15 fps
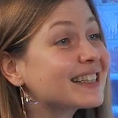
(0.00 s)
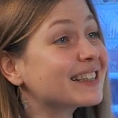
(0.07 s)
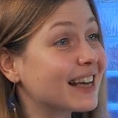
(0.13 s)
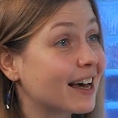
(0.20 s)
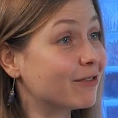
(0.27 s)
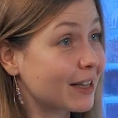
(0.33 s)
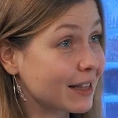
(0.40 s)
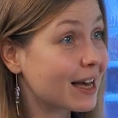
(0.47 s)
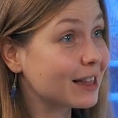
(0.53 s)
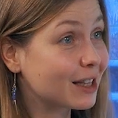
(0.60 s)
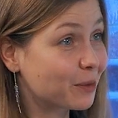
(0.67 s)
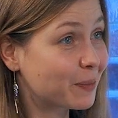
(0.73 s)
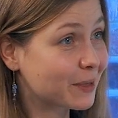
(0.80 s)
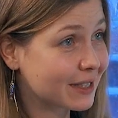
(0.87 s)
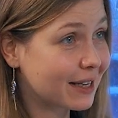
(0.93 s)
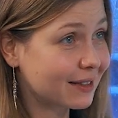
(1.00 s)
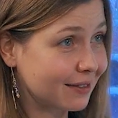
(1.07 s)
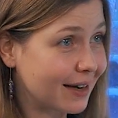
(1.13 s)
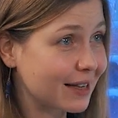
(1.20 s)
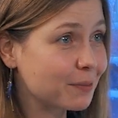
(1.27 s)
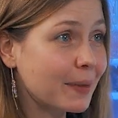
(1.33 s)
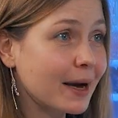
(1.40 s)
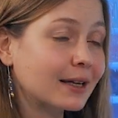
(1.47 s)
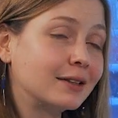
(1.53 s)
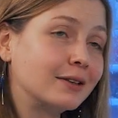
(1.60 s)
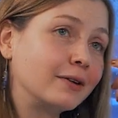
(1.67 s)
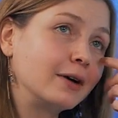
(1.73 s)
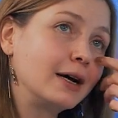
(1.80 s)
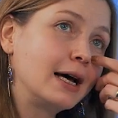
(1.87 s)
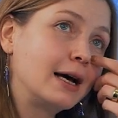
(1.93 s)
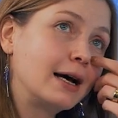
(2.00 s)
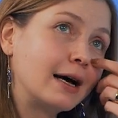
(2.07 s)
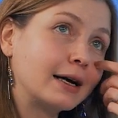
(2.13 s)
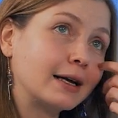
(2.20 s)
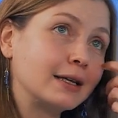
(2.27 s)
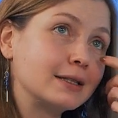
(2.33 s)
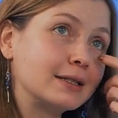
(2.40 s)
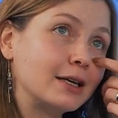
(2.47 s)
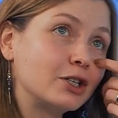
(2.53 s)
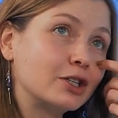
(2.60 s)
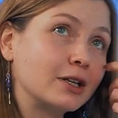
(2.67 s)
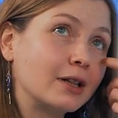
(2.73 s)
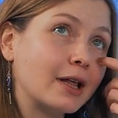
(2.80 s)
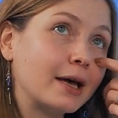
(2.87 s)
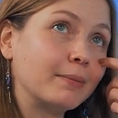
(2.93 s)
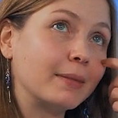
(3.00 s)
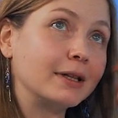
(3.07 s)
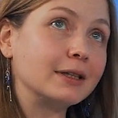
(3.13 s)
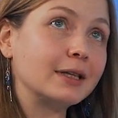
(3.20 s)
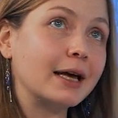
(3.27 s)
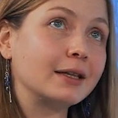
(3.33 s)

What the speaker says: 100%, right? Back to organization alignment.